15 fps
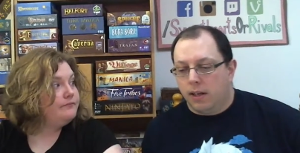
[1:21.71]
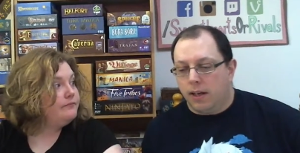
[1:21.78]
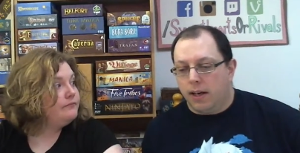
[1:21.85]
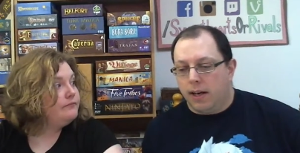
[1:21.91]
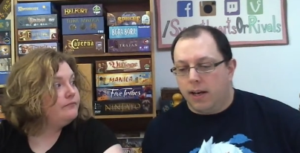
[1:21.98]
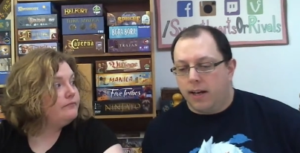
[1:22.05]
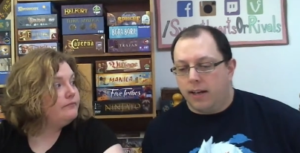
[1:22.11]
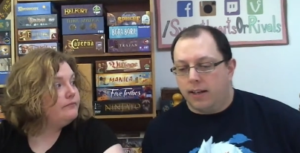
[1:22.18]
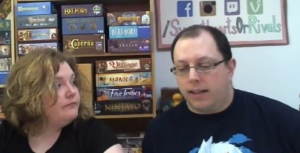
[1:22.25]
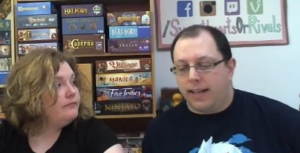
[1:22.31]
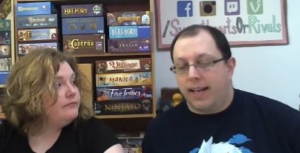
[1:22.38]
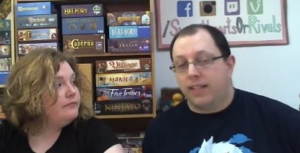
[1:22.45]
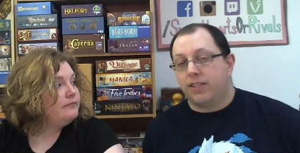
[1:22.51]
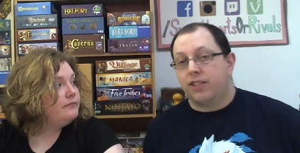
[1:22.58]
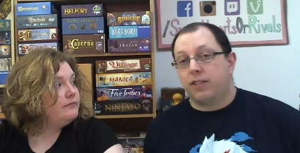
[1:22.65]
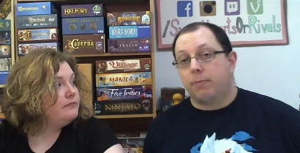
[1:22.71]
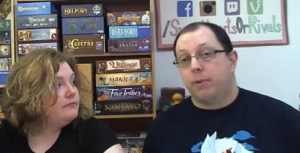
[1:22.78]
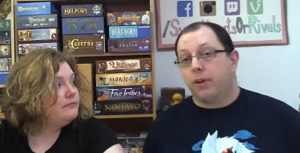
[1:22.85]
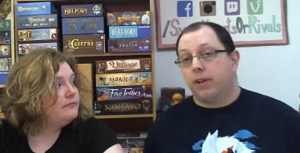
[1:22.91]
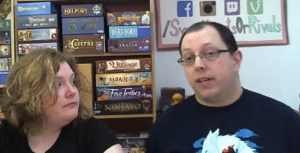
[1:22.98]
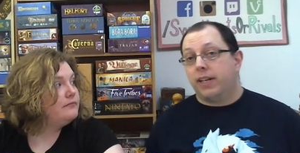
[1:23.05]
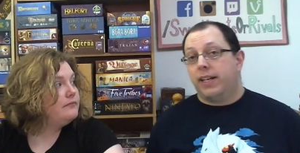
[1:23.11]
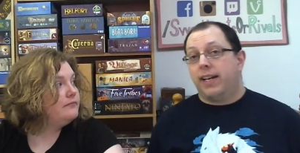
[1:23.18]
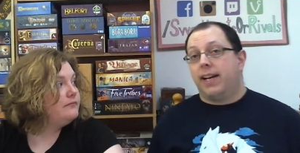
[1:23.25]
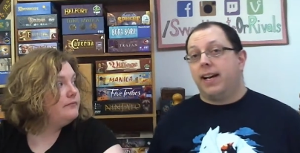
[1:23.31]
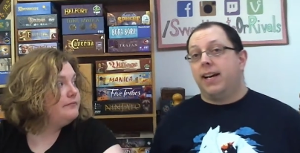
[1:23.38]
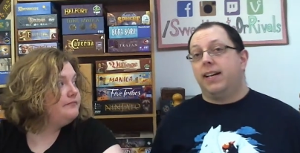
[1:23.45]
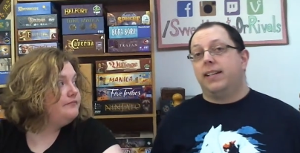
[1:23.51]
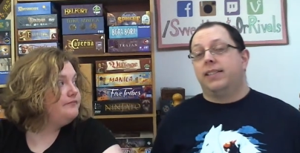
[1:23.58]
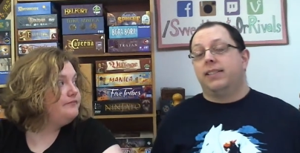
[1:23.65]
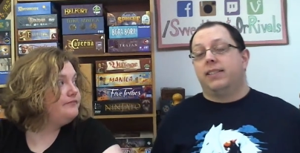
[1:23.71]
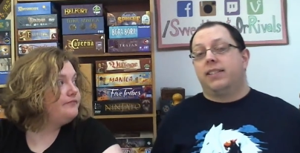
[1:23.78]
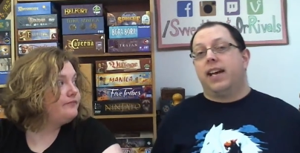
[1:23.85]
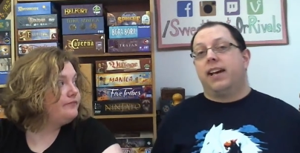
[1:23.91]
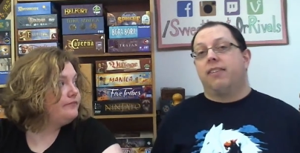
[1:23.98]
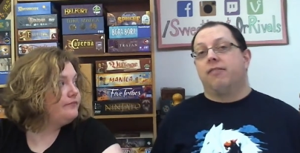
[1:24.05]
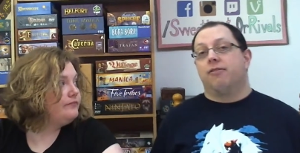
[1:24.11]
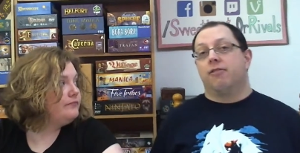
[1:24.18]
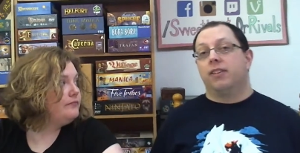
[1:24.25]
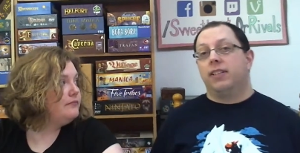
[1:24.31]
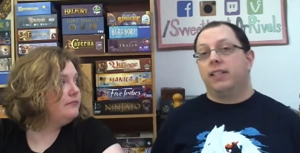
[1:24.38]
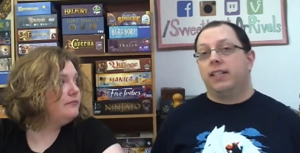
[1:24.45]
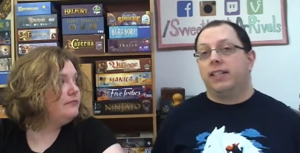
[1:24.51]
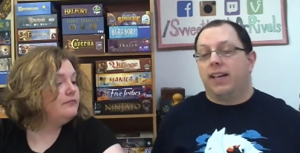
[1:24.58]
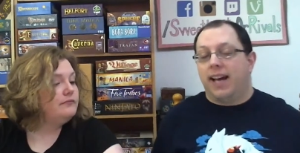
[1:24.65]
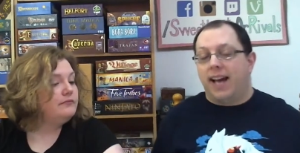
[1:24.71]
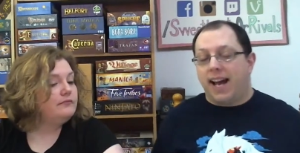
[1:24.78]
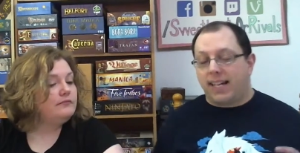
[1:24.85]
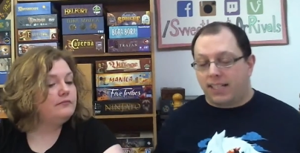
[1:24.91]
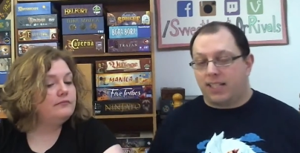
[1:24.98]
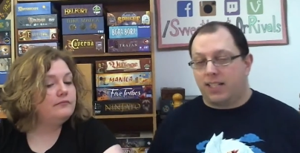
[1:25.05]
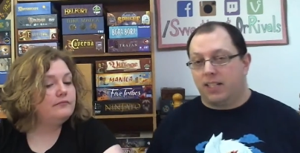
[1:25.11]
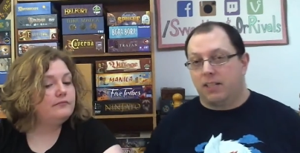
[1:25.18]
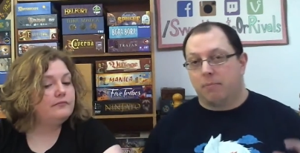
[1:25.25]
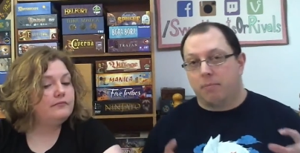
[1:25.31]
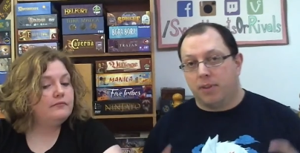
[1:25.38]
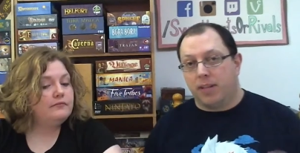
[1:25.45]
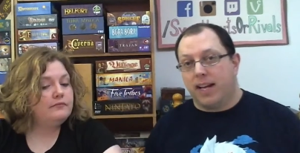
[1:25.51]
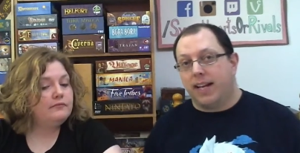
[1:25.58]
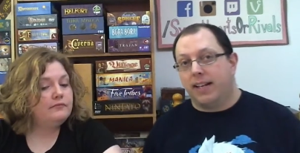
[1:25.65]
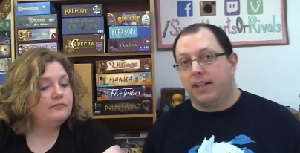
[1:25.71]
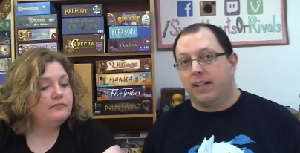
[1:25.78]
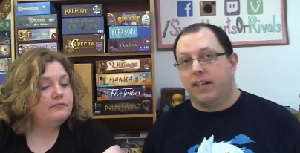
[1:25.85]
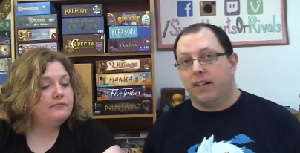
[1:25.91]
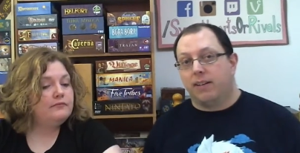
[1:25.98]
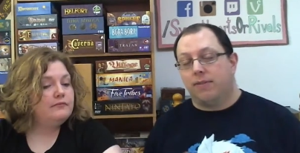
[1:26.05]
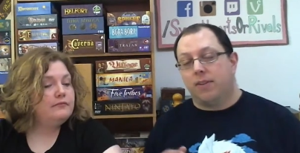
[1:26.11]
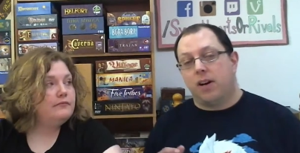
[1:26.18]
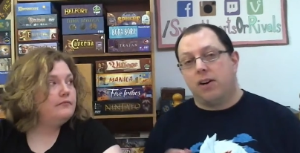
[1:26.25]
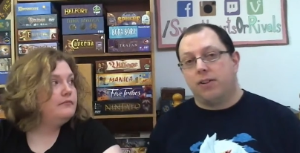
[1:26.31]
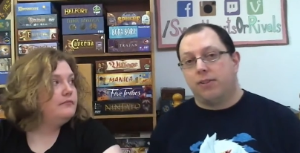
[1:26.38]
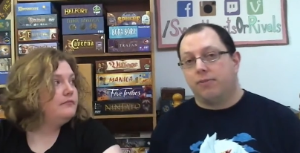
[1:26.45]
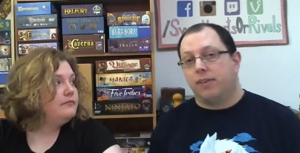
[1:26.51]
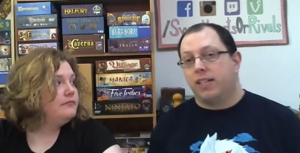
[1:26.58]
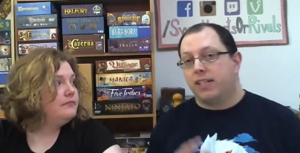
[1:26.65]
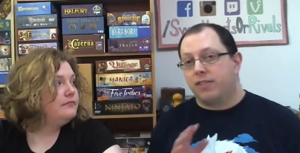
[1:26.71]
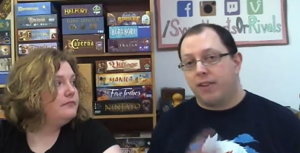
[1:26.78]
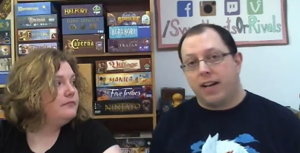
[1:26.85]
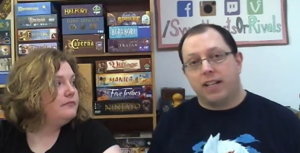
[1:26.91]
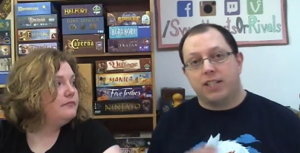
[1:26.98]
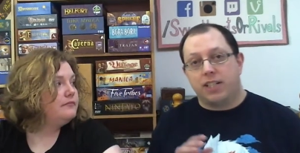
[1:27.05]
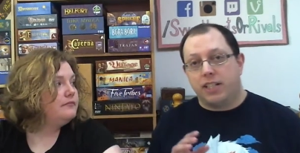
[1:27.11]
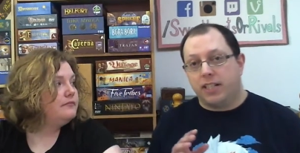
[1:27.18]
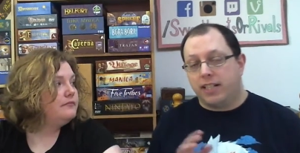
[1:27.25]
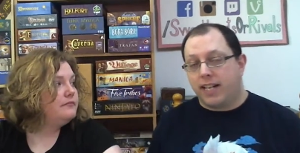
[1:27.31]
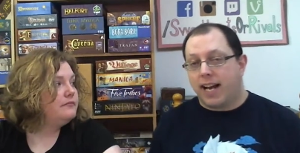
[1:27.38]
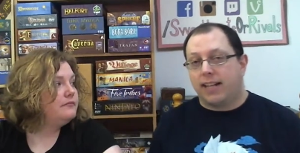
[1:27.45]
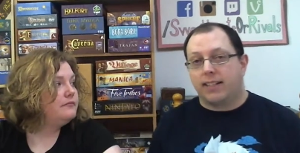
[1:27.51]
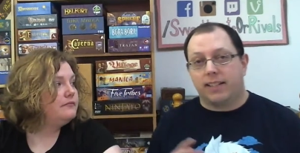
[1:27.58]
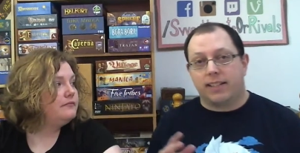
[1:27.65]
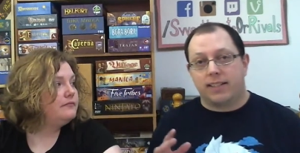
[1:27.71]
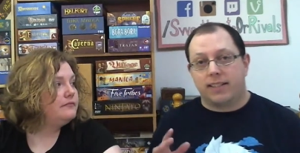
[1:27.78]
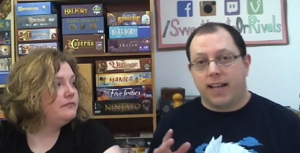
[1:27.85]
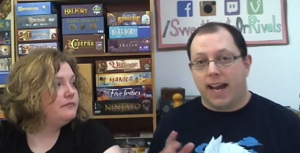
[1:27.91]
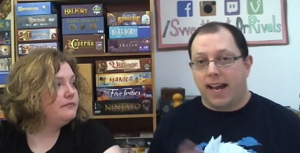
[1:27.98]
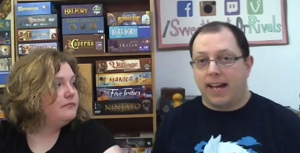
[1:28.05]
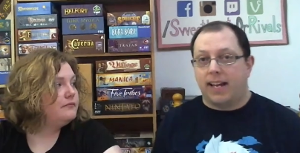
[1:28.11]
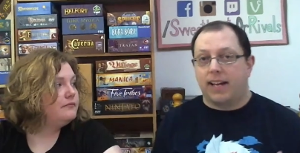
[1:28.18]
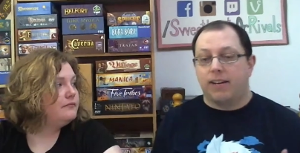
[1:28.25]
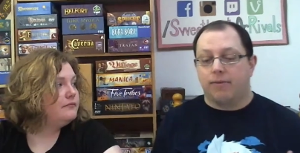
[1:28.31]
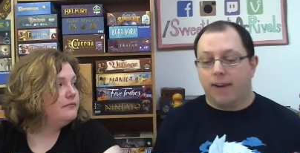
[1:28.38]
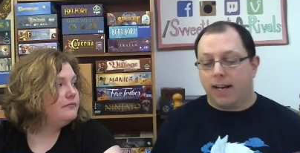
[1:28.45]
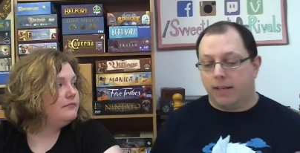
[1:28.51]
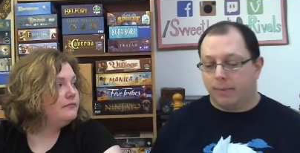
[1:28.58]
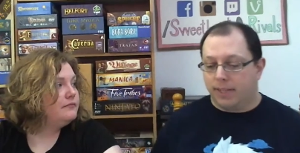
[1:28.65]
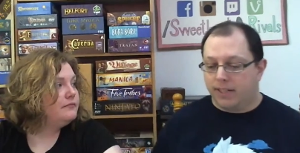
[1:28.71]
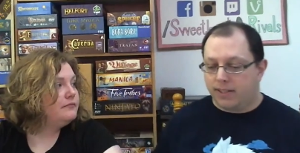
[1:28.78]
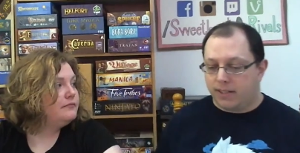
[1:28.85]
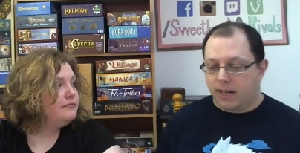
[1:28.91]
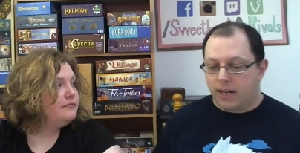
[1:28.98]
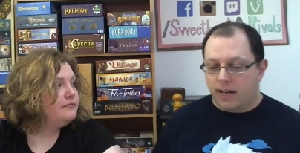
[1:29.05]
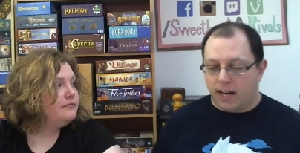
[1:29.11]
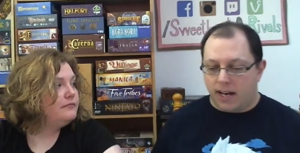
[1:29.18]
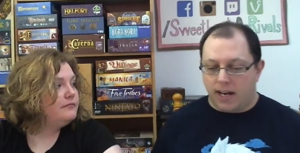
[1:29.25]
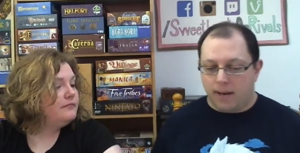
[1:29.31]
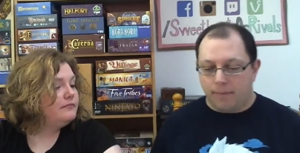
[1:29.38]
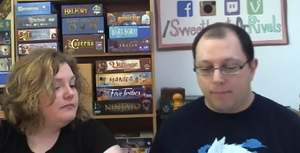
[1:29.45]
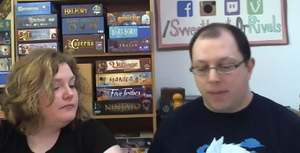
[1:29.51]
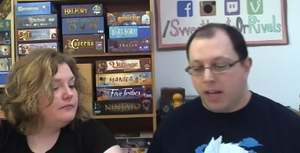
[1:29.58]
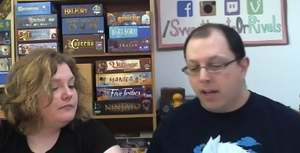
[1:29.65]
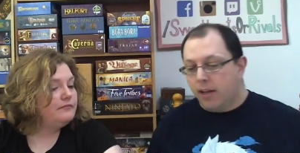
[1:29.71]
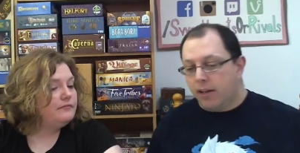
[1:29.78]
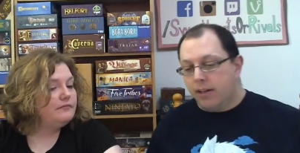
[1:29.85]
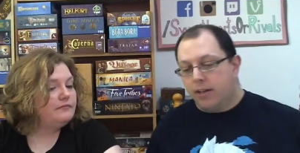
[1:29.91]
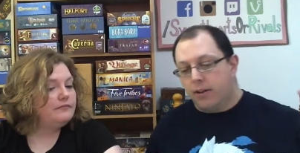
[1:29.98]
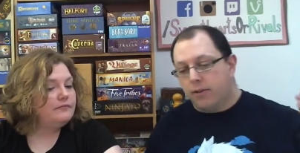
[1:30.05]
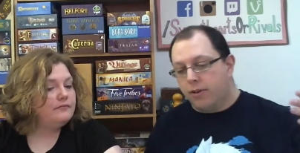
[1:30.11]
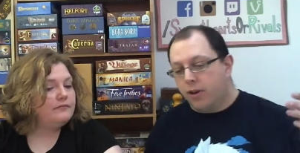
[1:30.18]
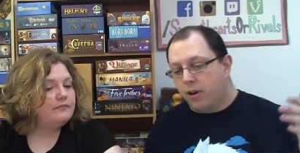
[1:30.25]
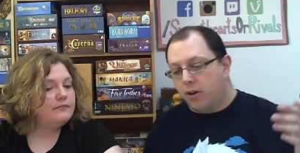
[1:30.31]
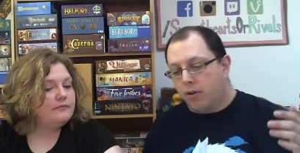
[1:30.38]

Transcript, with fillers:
Speaker 1: Uh, Castles of Burgundy has a really excellent blend of all three: strategy, tactics, and randomness. Um, you don't know